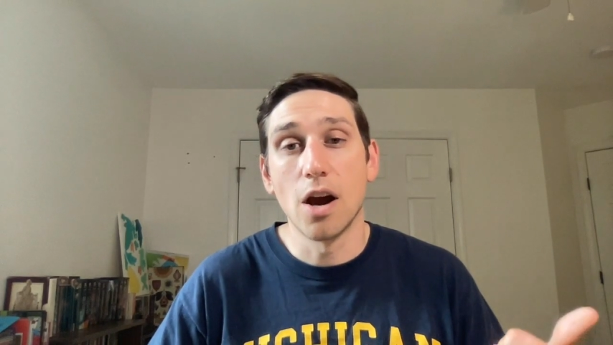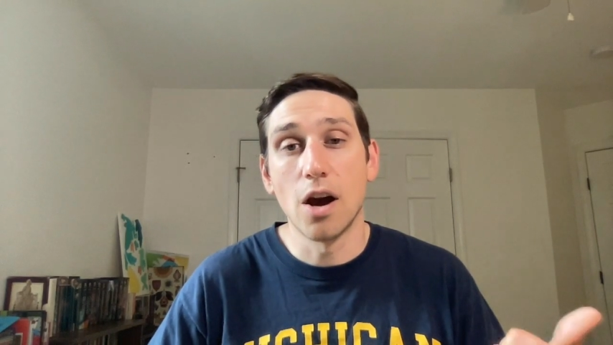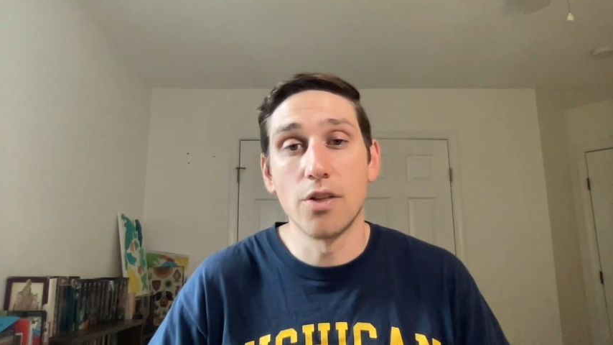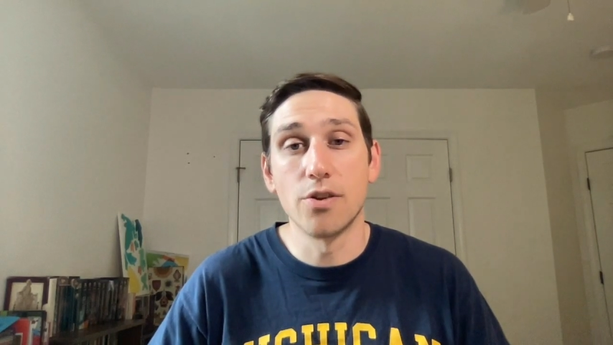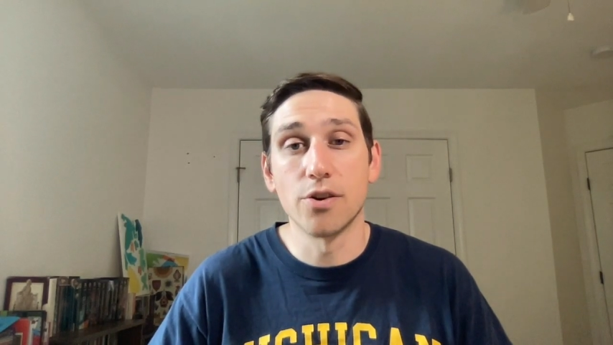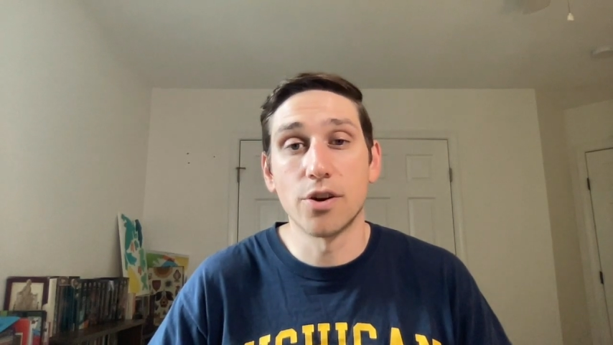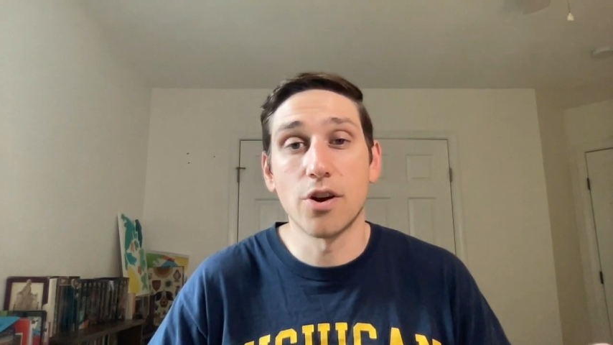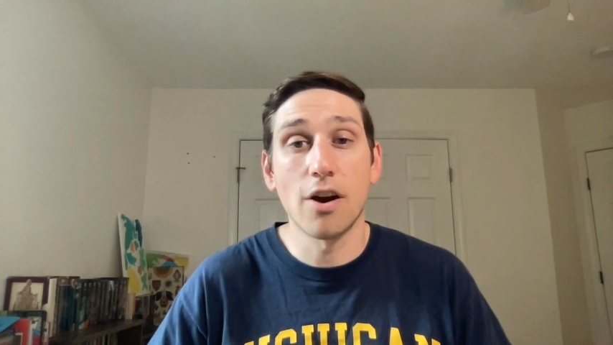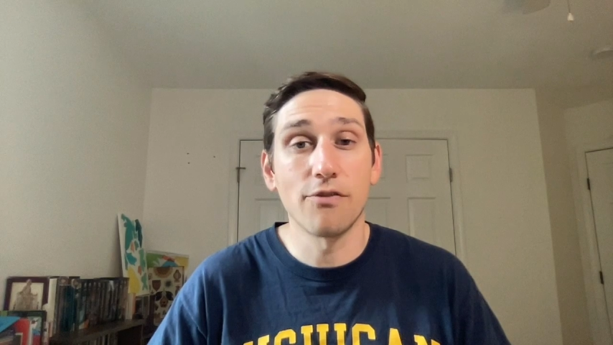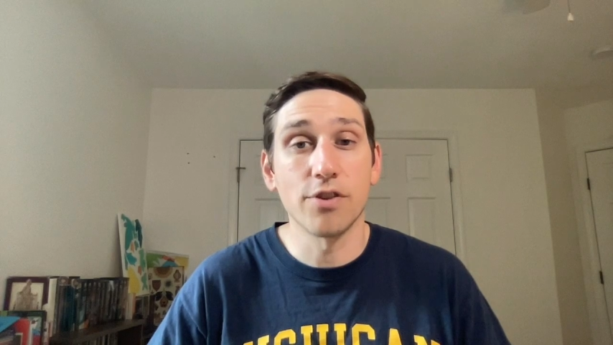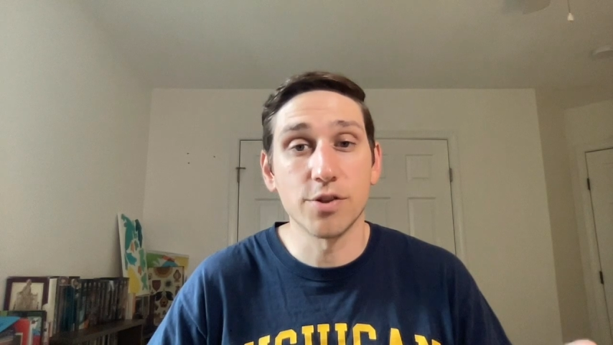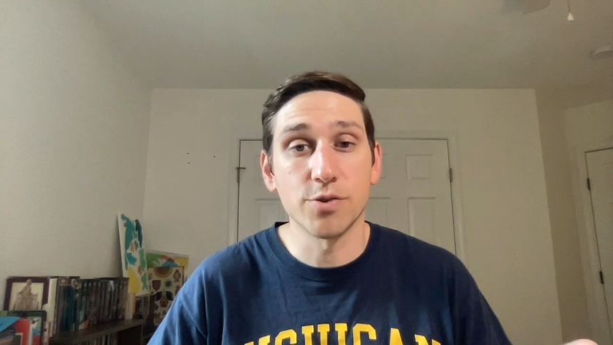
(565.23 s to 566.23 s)
other
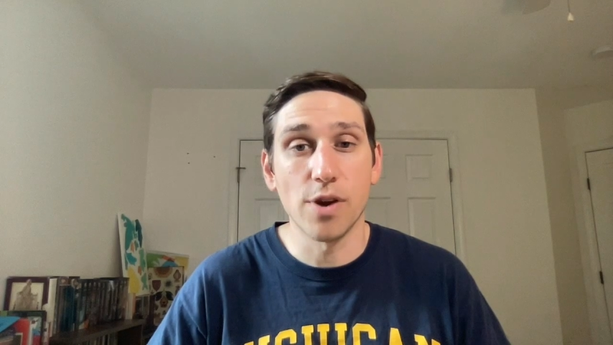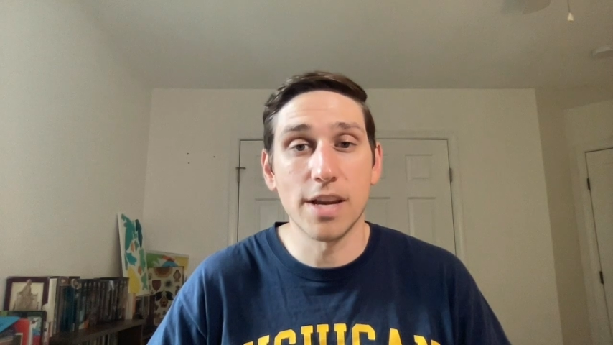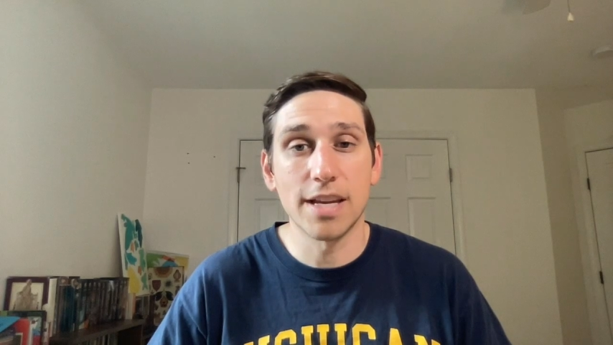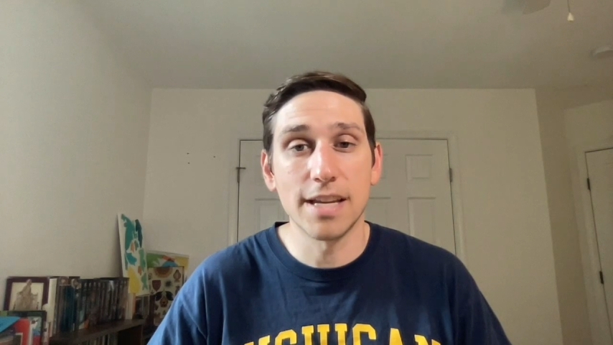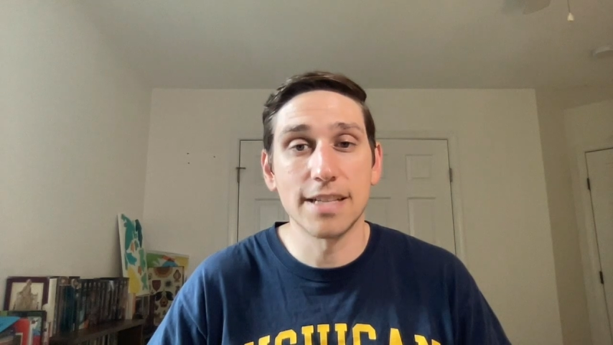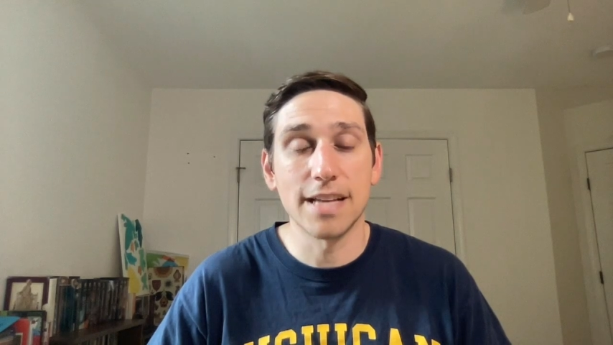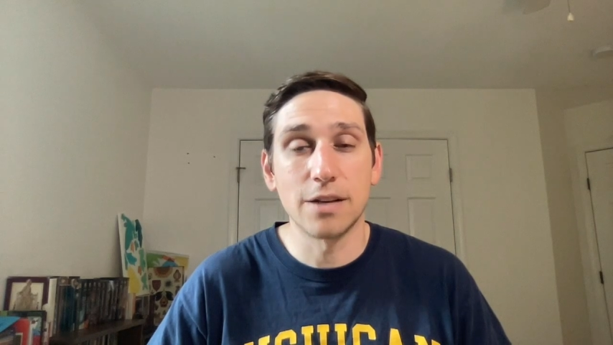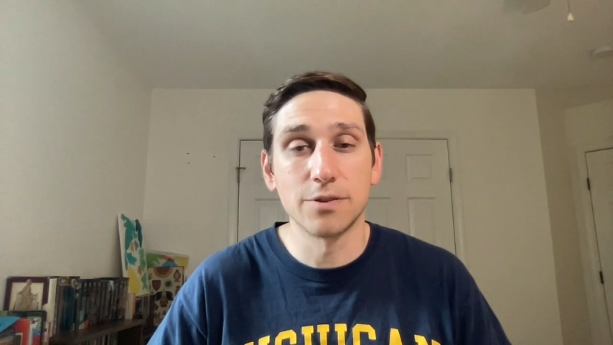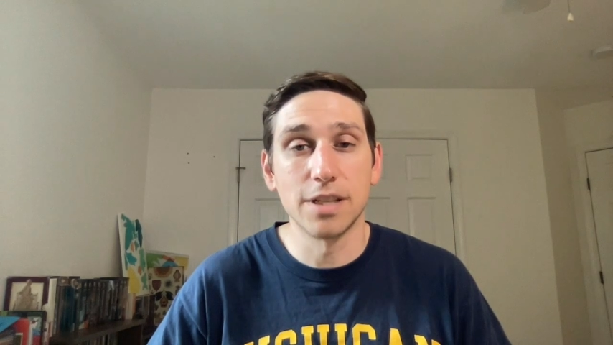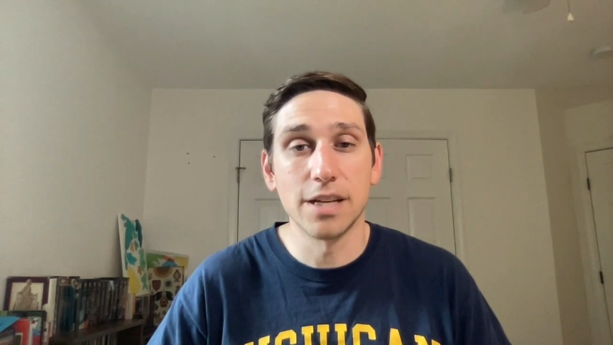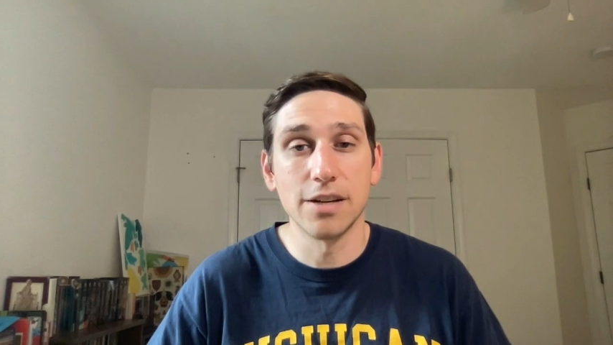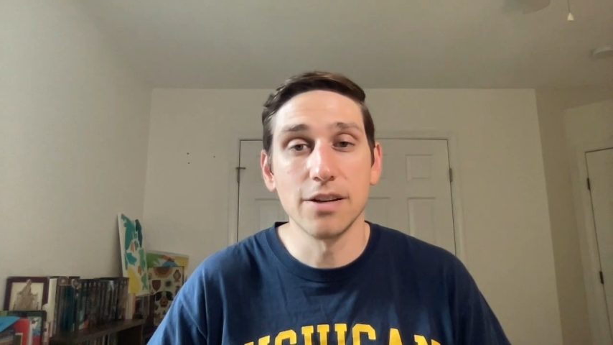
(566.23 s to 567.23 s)
conference rankings
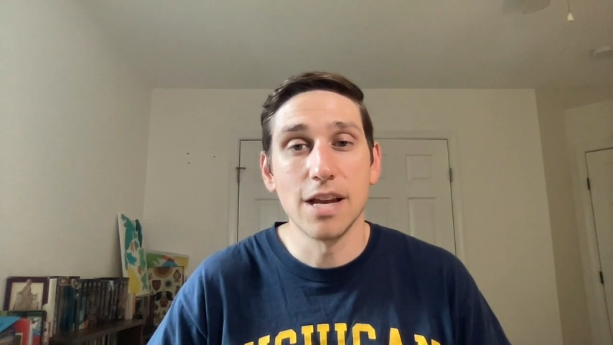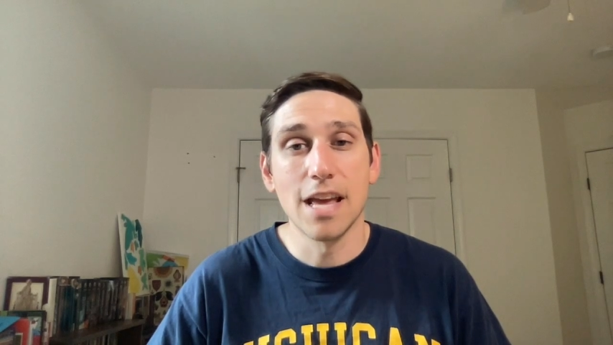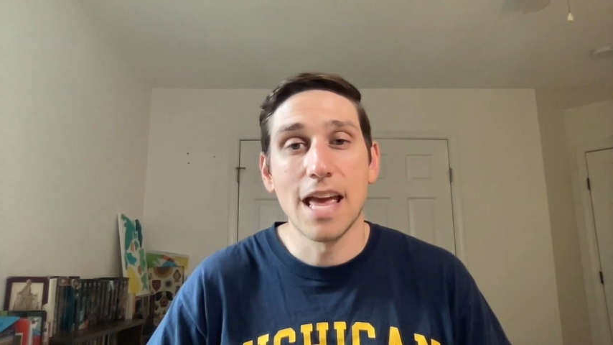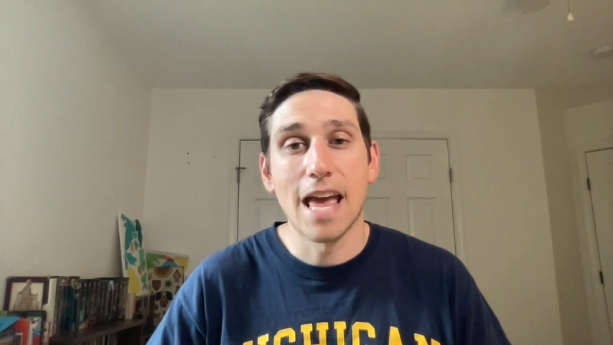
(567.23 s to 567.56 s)
out there.